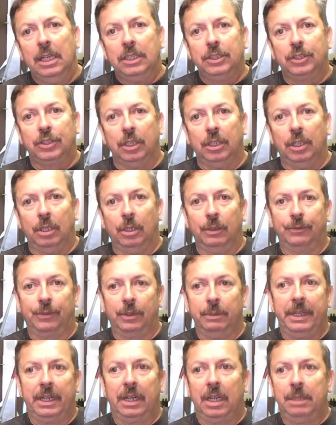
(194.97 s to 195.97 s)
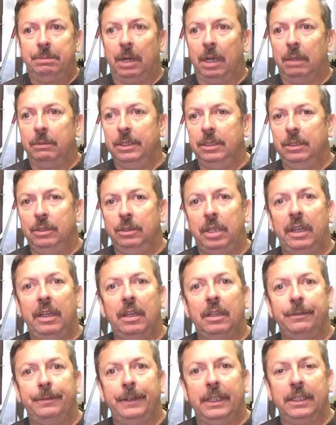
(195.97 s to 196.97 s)
So from there, I'd probably do
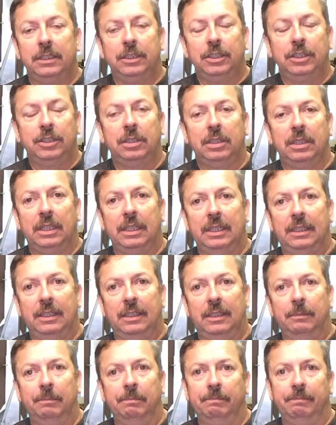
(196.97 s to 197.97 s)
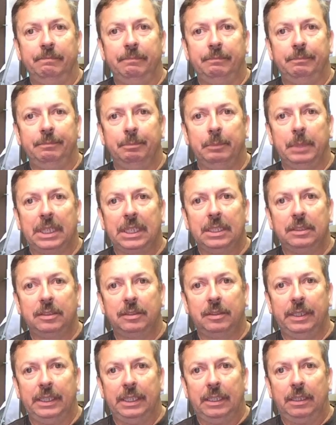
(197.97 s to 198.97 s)
tail feathers, um,
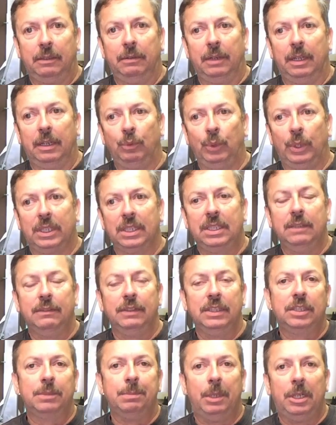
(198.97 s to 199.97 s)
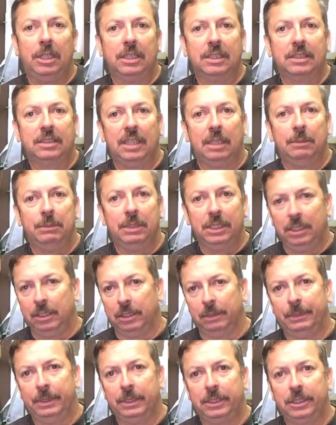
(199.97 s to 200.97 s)
because they're a relatively small assembly.
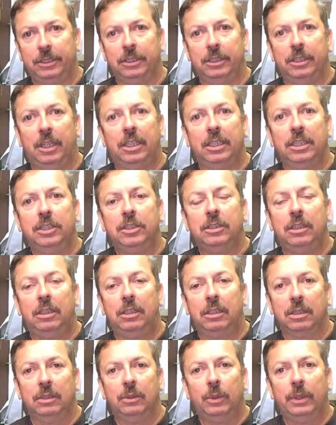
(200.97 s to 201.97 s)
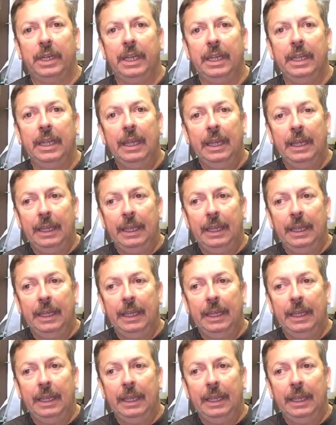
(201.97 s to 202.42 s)
You build your knowledge along the way